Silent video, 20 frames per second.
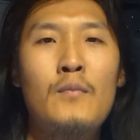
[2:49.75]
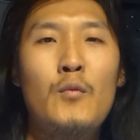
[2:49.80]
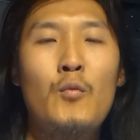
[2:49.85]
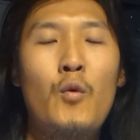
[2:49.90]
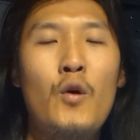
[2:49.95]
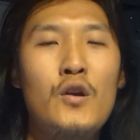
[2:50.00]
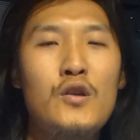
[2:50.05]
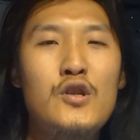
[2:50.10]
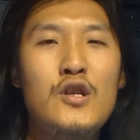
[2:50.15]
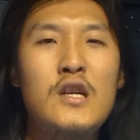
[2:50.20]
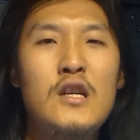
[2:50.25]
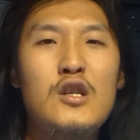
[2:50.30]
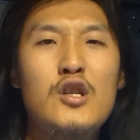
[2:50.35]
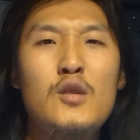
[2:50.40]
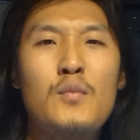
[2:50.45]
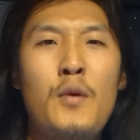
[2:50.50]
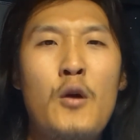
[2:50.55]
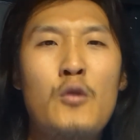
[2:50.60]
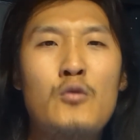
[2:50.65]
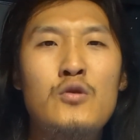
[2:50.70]
What's it
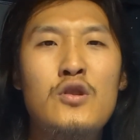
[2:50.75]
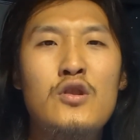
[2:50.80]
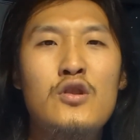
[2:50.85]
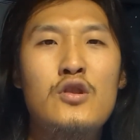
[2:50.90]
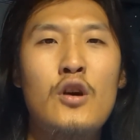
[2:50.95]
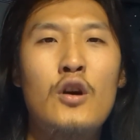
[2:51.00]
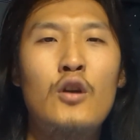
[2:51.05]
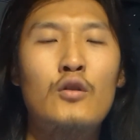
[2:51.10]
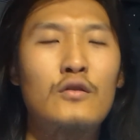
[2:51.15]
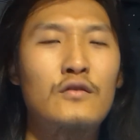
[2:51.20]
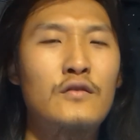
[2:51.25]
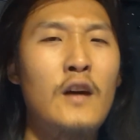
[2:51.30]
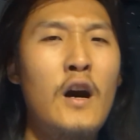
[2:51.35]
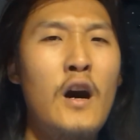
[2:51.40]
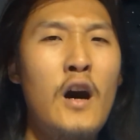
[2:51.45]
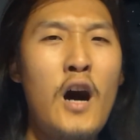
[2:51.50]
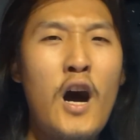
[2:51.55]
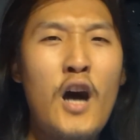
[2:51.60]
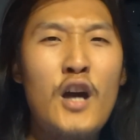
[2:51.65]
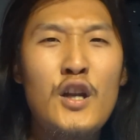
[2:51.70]
supposed to solve?
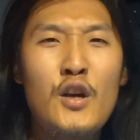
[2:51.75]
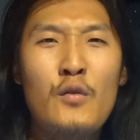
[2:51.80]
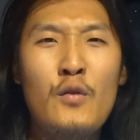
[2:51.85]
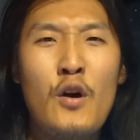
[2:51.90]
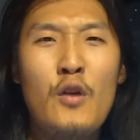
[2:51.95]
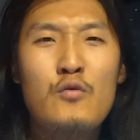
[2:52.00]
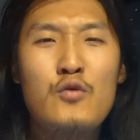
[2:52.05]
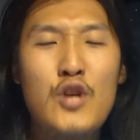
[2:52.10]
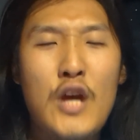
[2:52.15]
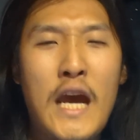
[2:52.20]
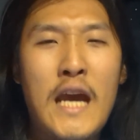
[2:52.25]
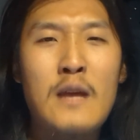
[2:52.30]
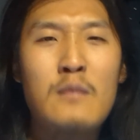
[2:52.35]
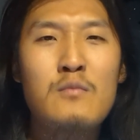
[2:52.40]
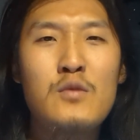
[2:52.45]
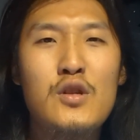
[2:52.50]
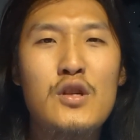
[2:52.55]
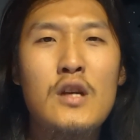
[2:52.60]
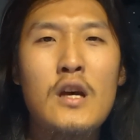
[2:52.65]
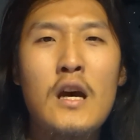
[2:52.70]
I don't know,
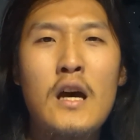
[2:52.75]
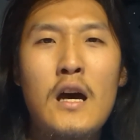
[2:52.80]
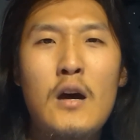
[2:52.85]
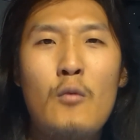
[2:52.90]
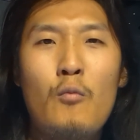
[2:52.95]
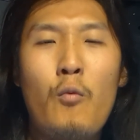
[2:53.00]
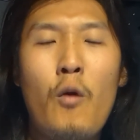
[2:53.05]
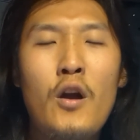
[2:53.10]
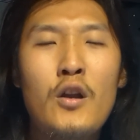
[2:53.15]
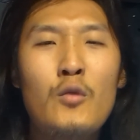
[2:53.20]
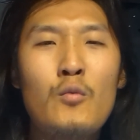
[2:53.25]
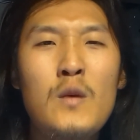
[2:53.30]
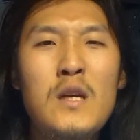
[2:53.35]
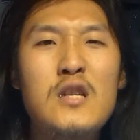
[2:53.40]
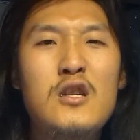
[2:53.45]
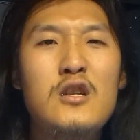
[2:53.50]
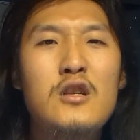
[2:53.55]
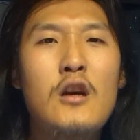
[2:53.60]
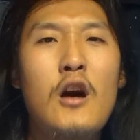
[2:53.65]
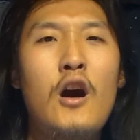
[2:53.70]
James. Why don't we
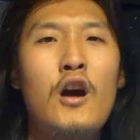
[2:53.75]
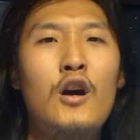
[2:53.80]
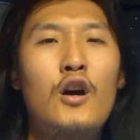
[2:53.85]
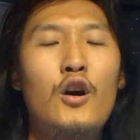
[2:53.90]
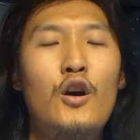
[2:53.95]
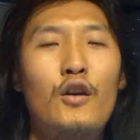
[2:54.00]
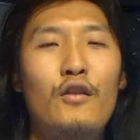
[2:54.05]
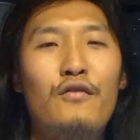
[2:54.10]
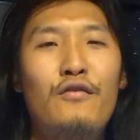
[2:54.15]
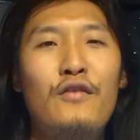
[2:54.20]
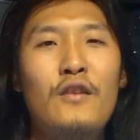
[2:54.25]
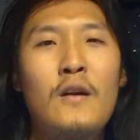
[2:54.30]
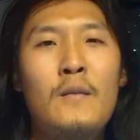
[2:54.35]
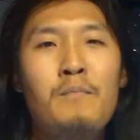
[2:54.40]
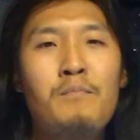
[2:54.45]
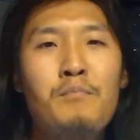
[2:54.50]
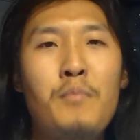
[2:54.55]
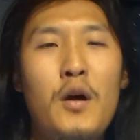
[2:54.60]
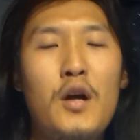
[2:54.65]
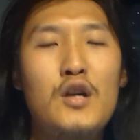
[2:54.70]
start off
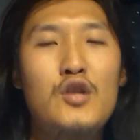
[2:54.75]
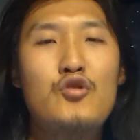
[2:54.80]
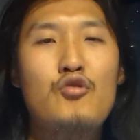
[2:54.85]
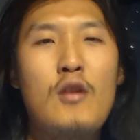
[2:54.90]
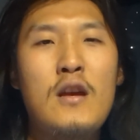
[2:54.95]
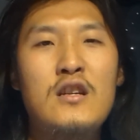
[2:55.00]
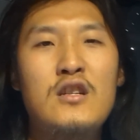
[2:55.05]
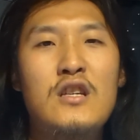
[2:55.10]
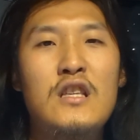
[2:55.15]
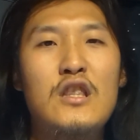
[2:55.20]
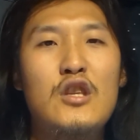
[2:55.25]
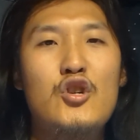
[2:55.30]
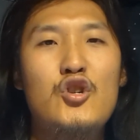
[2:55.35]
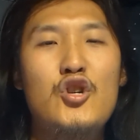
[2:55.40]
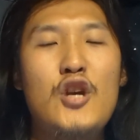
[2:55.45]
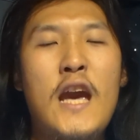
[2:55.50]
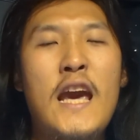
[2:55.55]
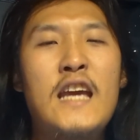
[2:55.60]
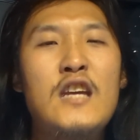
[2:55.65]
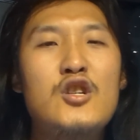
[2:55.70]
by addressing the
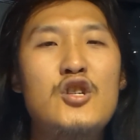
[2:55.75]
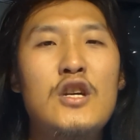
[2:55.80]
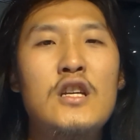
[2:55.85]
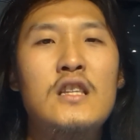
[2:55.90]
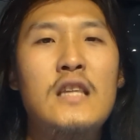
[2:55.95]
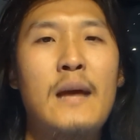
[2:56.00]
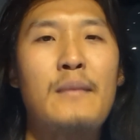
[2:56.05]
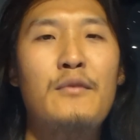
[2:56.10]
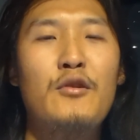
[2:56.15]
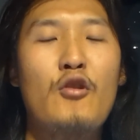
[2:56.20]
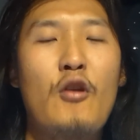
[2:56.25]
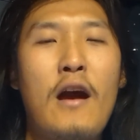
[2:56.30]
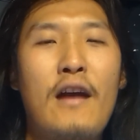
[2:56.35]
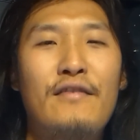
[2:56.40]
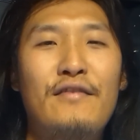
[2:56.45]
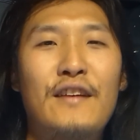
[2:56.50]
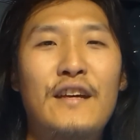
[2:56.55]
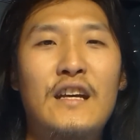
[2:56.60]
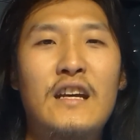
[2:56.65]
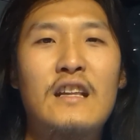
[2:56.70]
changing
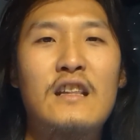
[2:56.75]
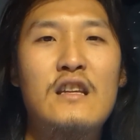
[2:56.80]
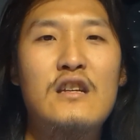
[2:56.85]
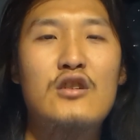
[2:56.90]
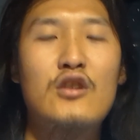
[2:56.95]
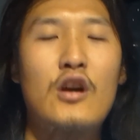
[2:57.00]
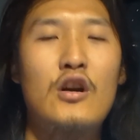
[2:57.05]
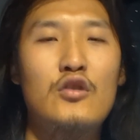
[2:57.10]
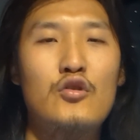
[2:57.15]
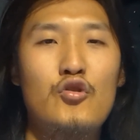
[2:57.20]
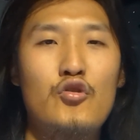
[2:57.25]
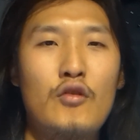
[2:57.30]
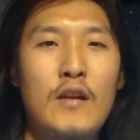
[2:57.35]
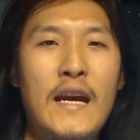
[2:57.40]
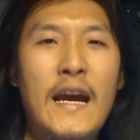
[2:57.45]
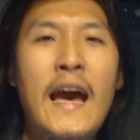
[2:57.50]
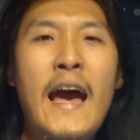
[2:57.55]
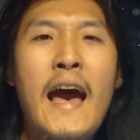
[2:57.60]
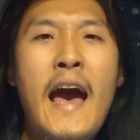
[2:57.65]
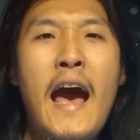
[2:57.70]
demographic in this
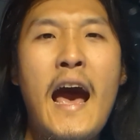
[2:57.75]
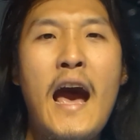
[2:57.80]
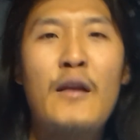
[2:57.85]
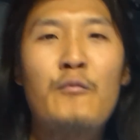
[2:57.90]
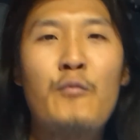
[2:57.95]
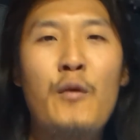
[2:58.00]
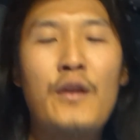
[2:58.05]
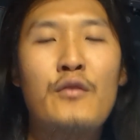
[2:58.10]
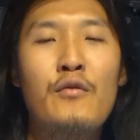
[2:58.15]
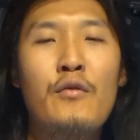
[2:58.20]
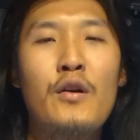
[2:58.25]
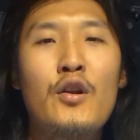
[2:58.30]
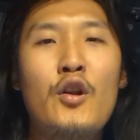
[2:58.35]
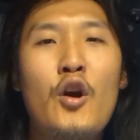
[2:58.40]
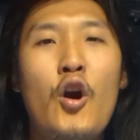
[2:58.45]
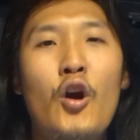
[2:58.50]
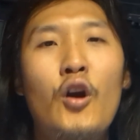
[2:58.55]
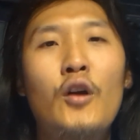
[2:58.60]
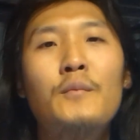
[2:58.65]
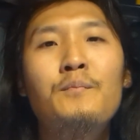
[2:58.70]
country and whether or
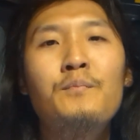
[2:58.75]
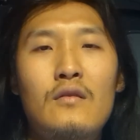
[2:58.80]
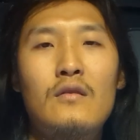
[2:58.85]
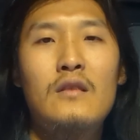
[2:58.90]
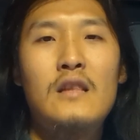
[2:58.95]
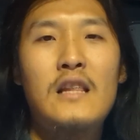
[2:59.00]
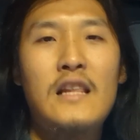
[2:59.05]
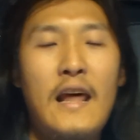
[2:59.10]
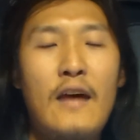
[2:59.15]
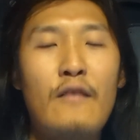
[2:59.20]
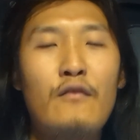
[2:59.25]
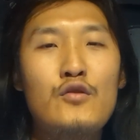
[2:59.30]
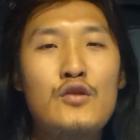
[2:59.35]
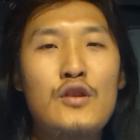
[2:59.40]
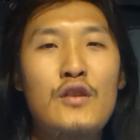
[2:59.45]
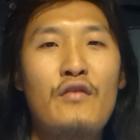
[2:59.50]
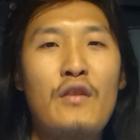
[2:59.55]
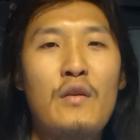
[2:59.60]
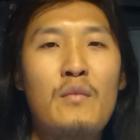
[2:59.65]
not the levels of